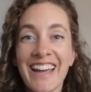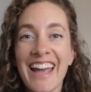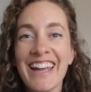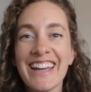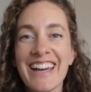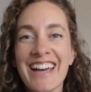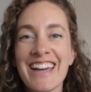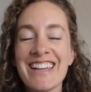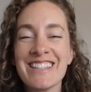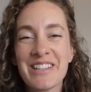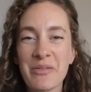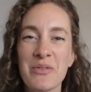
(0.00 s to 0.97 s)
Hey
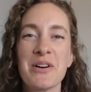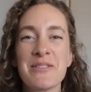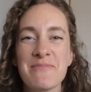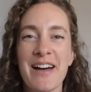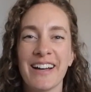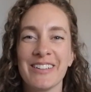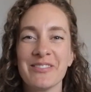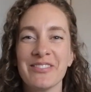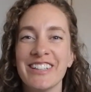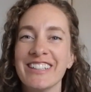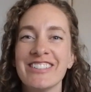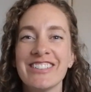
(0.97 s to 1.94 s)
guys, and welcome back to
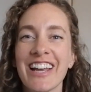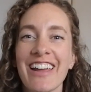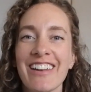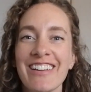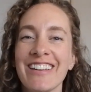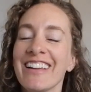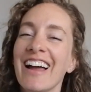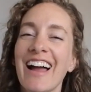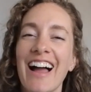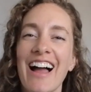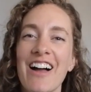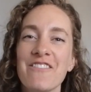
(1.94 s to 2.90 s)
my channel.
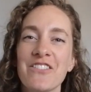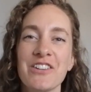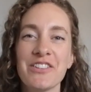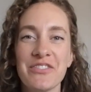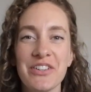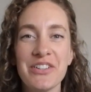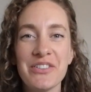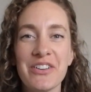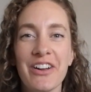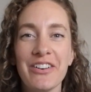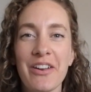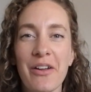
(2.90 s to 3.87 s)
Uh, for those of you who do
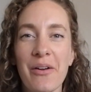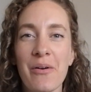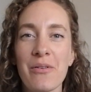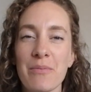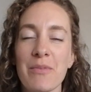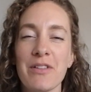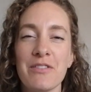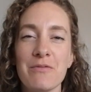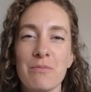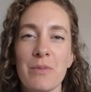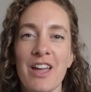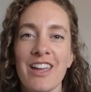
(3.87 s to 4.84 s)
not know, the month
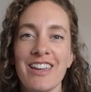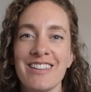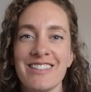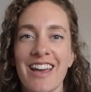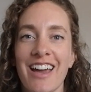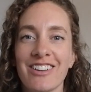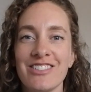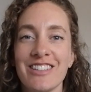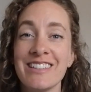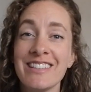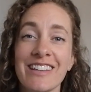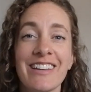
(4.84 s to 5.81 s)
of May is actually
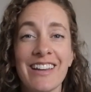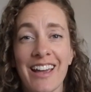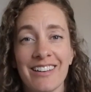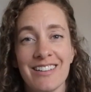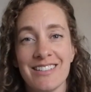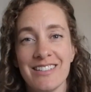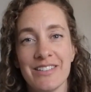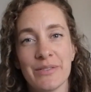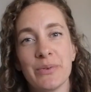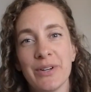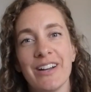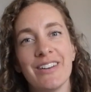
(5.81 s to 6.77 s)
Celiac Disease
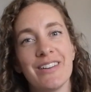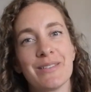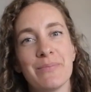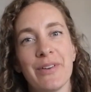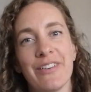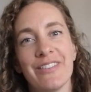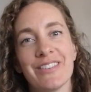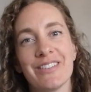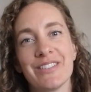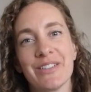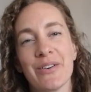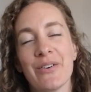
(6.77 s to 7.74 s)
Awareness Month,
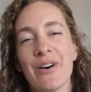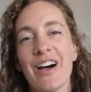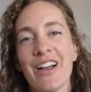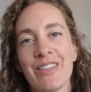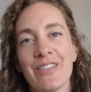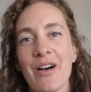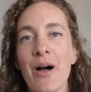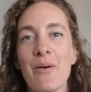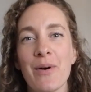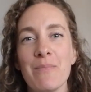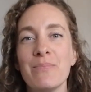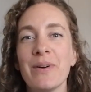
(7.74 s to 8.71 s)
so I thought
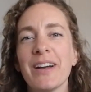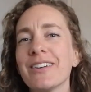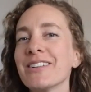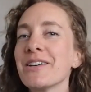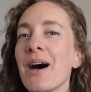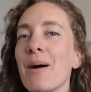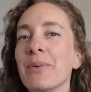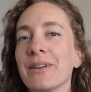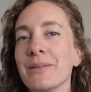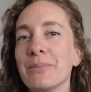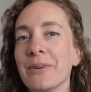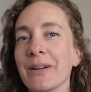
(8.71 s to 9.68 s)
what better
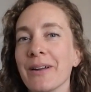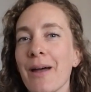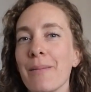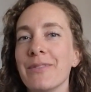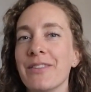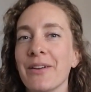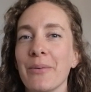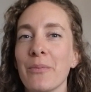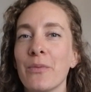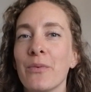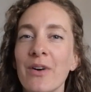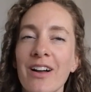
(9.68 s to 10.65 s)
topic to bring up
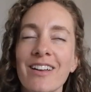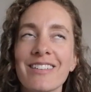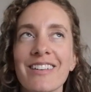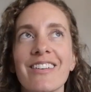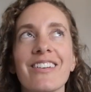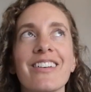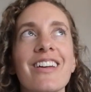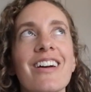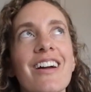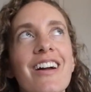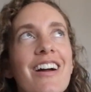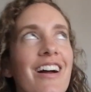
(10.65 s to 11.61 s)
than what on
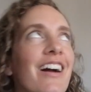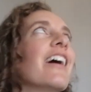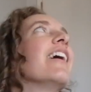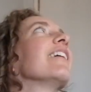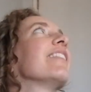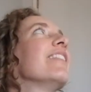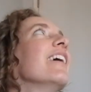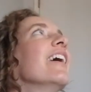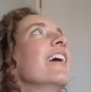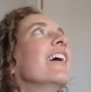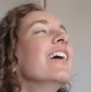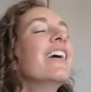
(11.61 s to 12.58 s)
earth
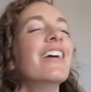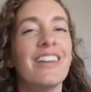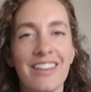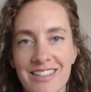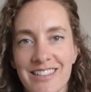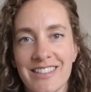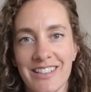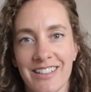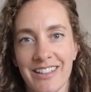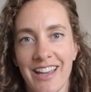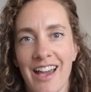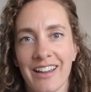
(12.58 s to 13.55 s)
is
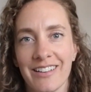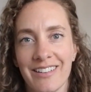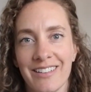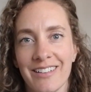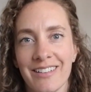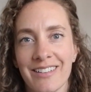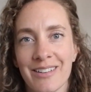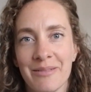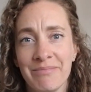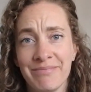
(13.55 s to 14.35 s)
celiac disease?